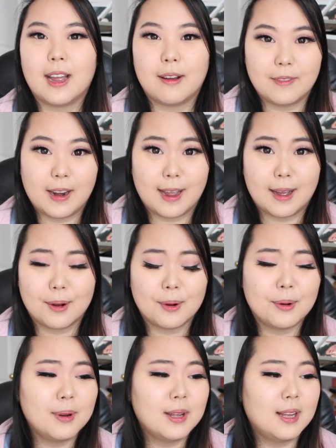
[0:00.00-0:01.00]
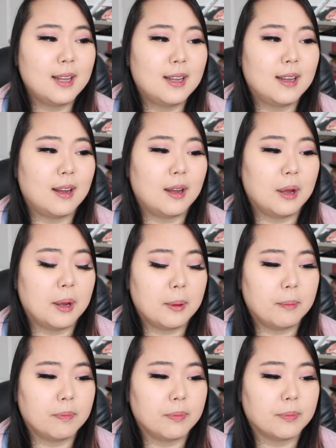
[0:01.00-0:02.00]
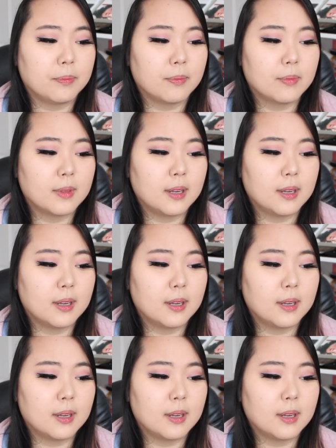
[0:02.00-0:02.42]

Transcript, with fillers: have now. And